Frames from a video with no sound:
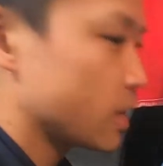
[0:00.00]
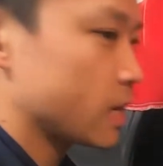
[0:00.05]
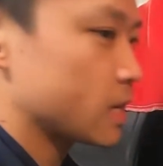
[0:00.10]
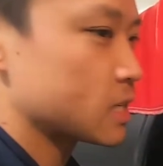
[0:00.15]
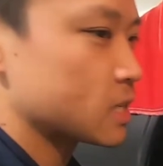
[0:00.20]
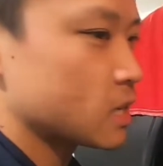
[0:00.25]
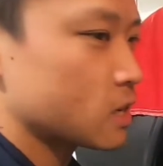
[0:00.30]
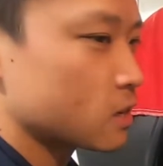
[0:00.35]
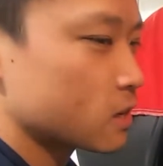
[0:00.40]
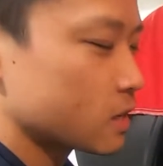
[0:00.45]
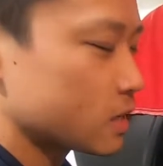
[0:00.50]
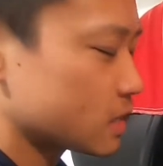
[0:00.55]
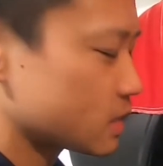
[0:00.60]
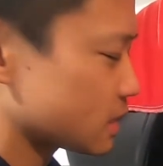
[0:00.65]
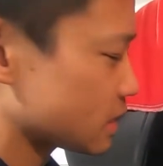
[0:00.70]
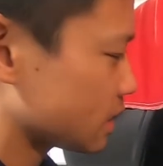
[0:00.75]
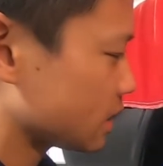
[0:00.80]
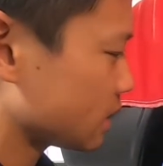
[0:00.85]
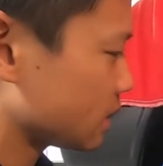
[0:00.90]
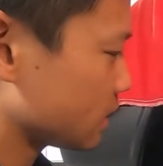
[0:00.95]
As long
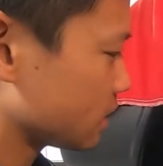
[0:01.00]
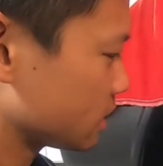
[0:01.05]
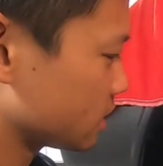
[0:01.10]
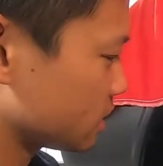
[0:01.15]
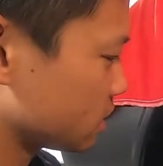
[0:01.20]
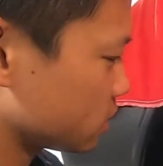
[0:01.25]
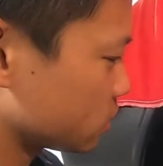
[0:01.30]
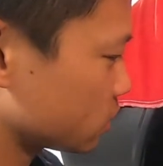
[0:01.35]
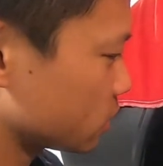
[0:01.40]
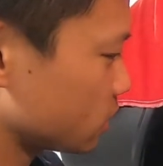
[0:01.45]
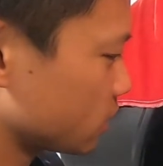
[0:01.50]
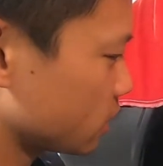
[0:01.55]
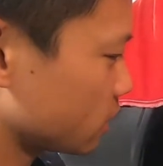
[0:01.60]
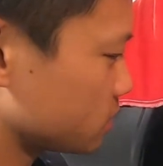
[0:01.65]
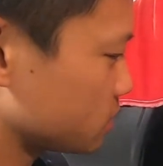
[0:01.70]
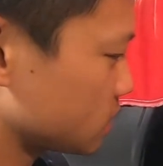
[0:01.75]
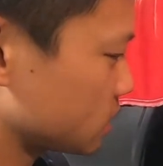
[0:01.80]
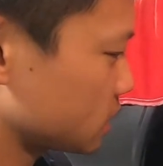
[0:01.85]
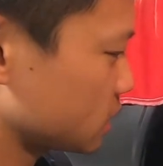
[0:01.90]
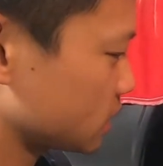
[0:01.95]
as, so the
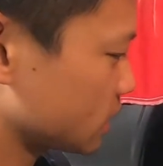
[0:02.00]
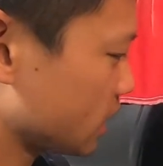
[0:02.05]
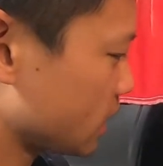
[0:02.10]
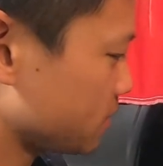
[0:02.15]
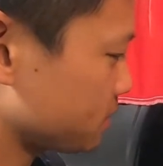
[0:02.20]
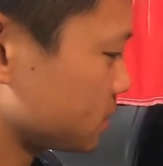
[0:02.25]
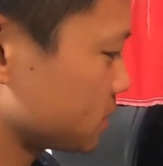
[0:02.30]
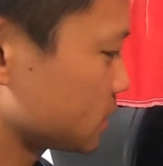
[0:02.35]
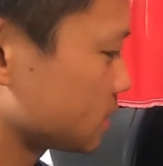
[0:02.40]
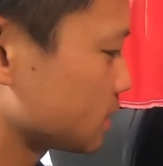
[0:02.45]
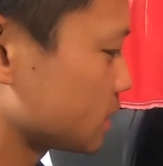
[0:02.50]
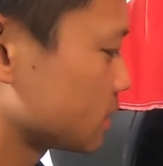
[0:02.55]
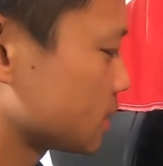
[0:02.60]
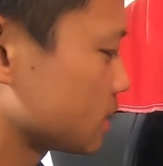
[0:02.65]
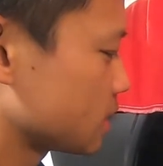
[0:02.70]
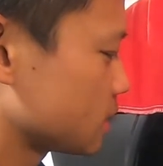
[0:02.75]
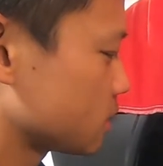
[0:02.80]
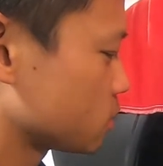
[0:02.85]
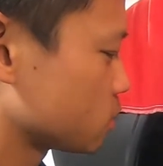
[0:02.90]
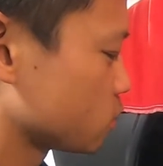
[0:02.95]
hub's stopped,
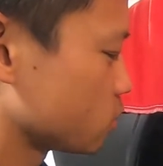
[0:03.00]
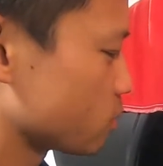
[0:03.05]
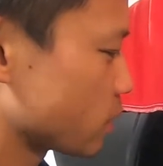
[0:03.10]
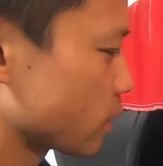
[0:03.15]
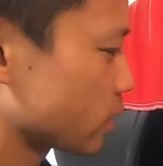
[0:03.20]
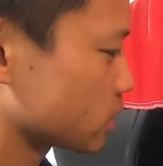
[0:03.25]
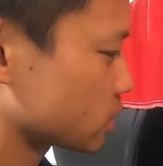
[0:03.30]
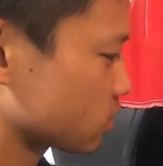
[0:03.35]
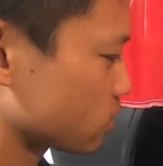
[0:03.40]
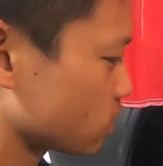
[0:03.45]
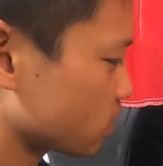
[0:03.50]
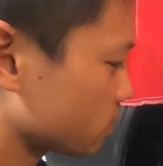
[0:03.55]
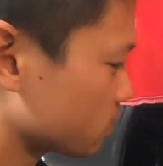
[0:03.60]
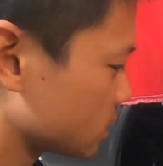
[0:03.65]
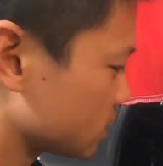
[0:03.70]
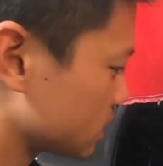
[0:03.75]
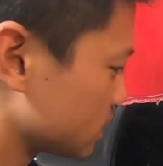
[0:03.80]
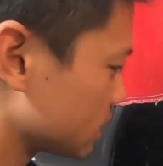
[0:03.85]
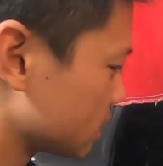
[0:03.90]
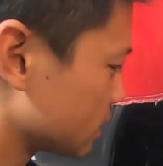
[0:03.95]
so the bearings are
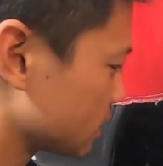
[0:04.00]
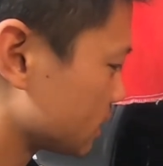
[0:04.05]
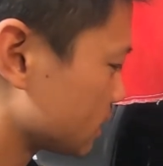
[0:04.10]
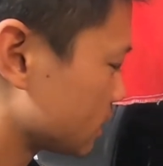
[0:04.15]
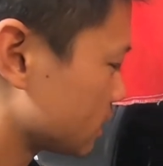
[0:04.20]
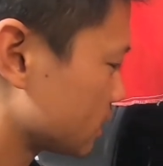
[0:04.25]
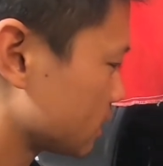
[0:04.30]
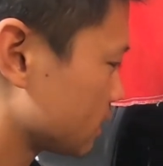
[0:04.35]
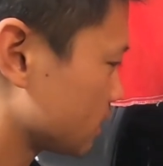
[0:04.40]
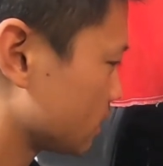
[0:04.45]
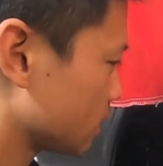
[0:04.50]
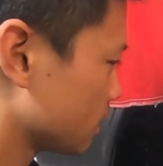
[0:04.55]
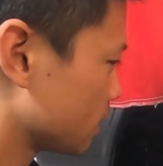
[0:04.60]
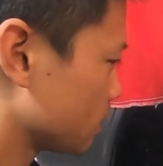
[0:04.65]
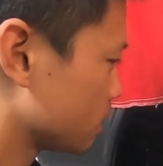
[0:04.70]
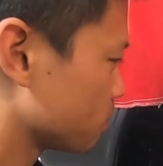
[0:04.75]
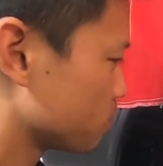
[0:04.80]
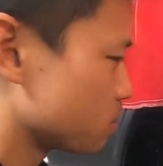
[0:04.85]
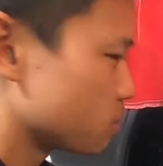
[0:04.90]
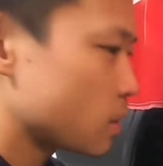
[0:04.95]
probably seated.
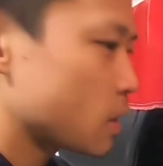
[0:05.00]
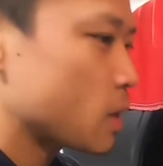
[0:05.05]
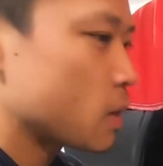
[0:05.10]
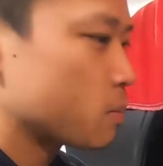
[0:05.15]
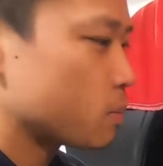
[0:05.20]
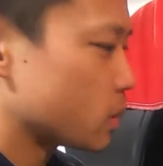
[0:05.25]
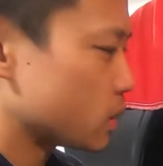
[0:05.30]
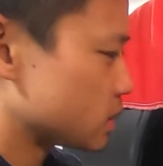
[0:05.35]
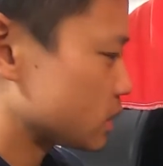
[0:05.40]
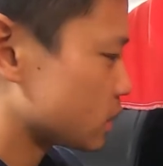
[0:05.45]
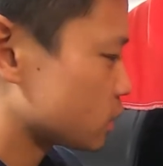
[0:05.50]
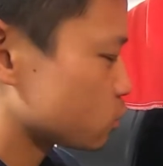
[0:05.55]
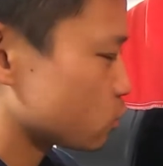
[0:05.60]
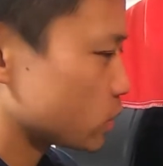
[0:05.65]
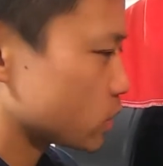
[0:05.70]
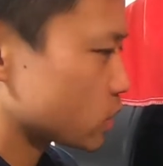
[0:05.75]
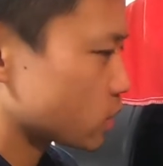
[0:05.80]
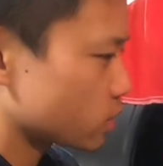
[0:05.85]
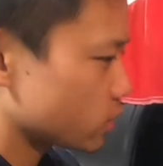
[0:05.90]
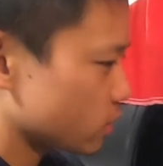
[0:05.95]
But since
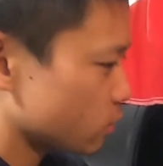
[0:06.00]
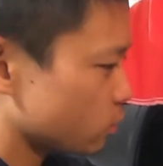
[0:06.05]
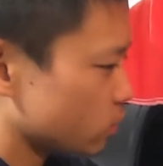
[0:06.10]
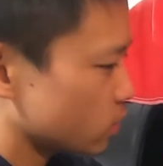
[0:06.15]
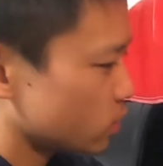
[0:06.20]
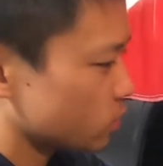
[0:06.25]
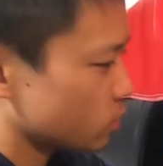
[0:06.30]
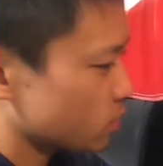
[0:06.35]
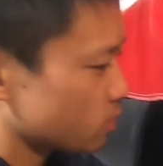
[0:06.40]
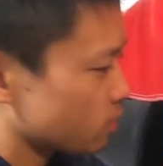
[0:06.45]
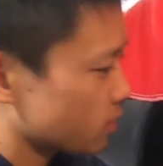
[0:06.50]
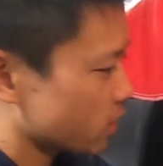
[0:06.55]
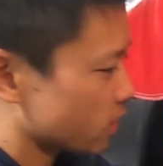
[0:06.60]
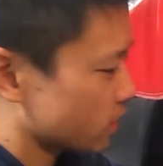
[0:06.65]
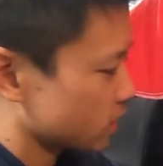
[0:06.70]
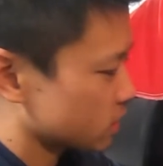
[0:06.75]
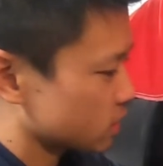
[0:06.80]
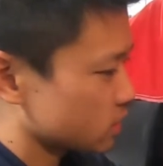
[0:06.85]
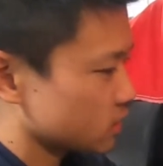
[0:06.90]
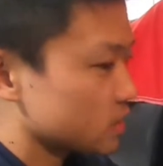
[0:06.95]
we turned it, we know the
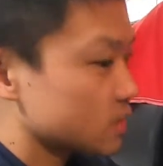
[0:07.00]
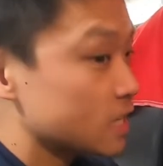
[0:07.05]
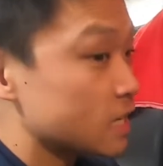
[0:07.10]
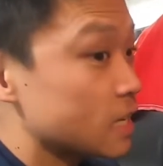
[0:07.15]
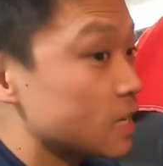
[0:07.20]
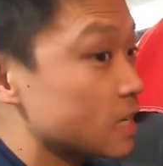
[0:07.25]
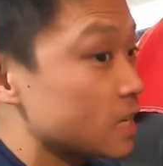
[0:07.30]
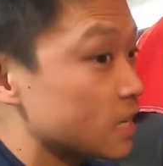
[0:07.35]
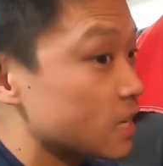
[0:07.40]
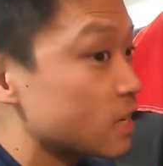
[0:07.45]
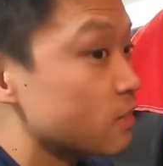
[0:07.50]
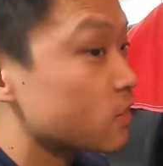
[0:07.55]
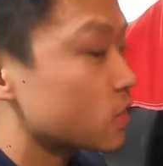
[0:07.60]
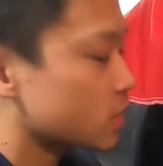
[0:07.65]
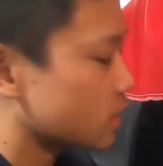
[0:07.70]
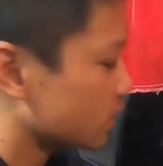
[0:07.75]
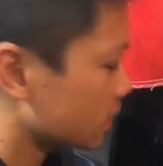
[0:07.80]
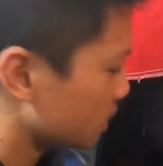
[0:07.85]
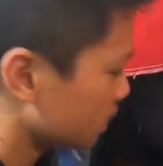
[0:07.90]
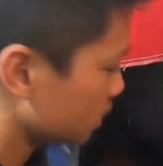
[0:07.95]
bearings are seated
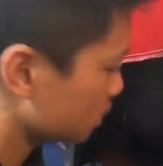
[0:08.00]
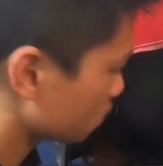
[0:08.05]
evenly.